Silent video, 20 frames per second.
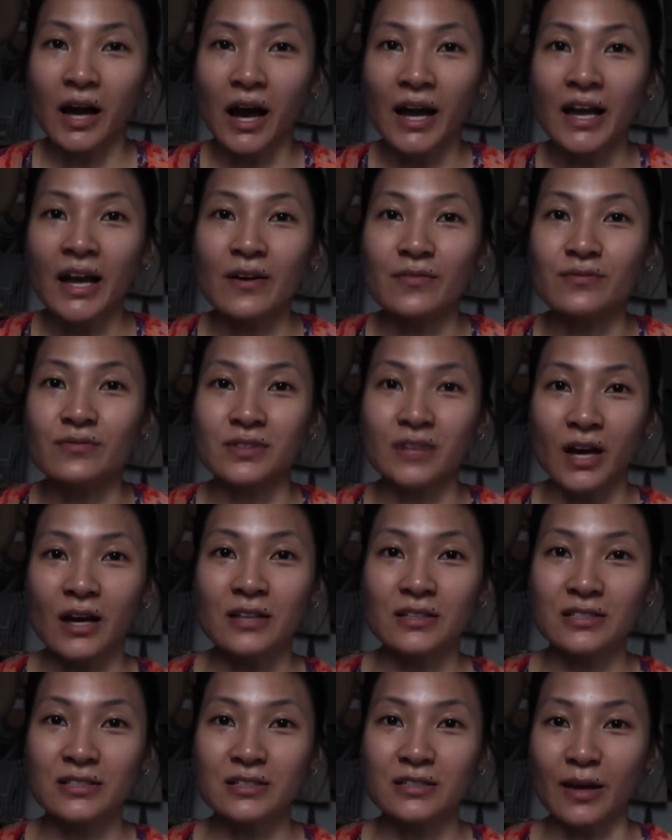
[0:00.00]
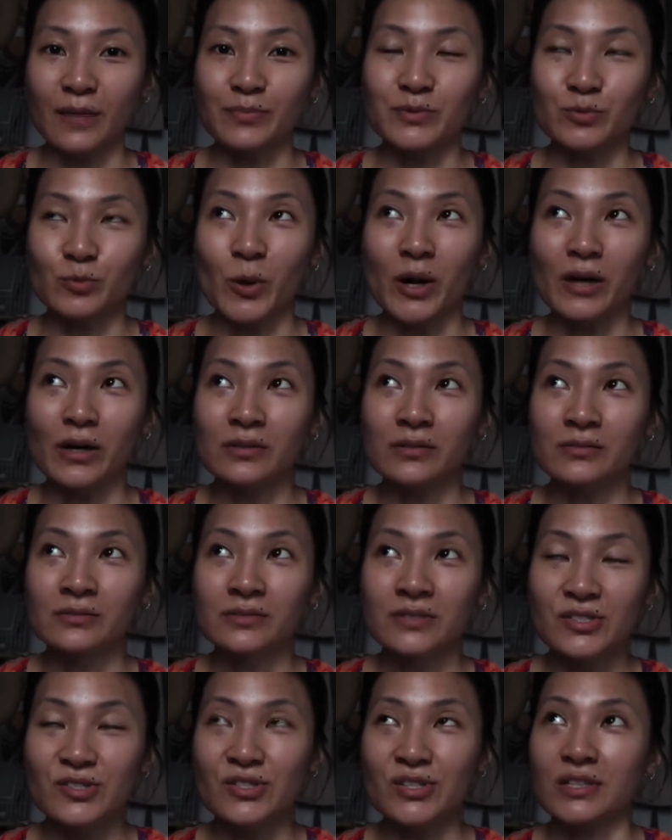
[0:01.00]
I have not slept well
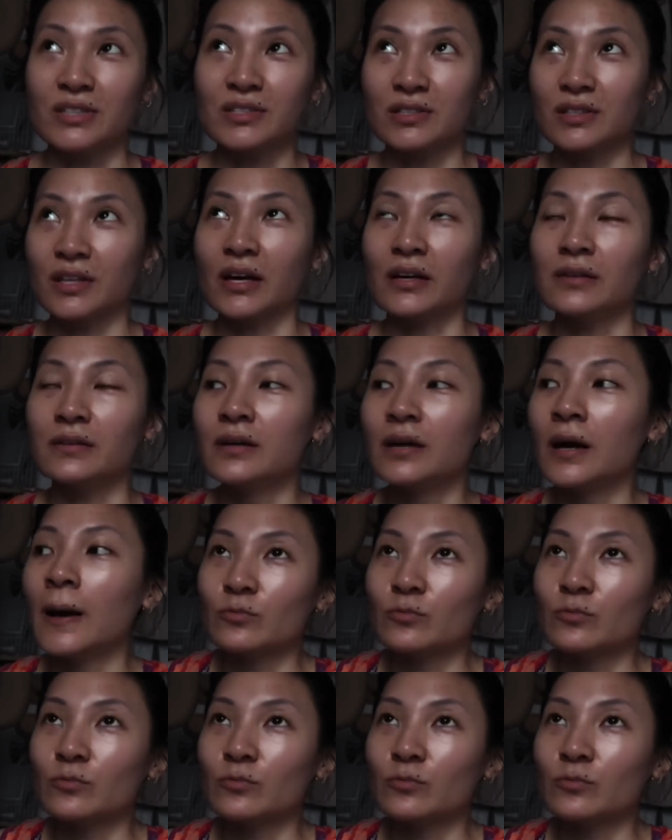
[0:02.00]
since then.